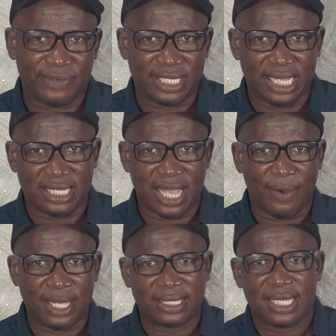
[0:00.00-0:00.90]
48
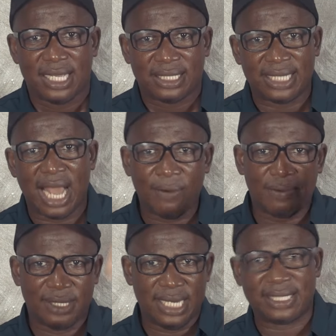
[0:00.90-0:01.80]
hours. Now,
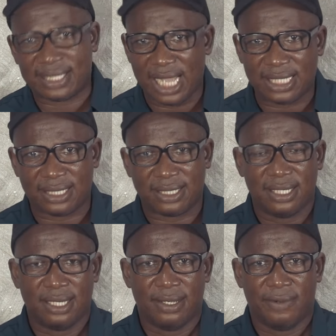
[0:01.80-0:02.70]
let's start
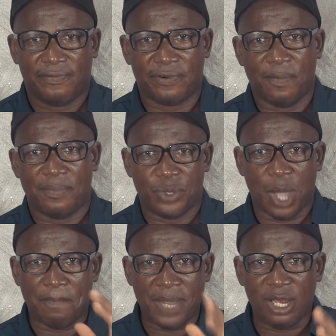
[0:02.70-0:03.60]
from
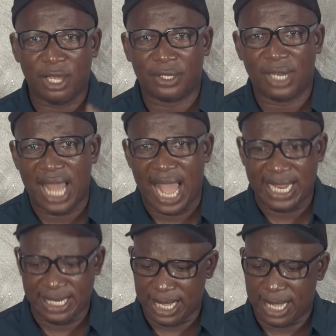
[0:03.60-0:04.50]
your million-dollar
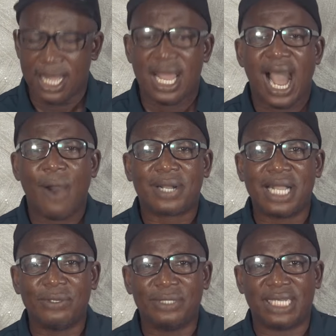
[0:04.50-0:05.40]
idea. How
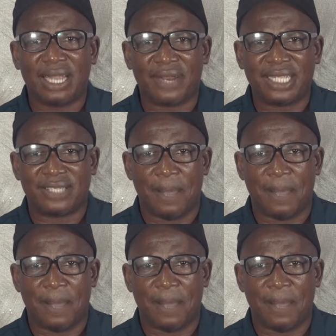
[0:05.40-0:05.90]
can you generate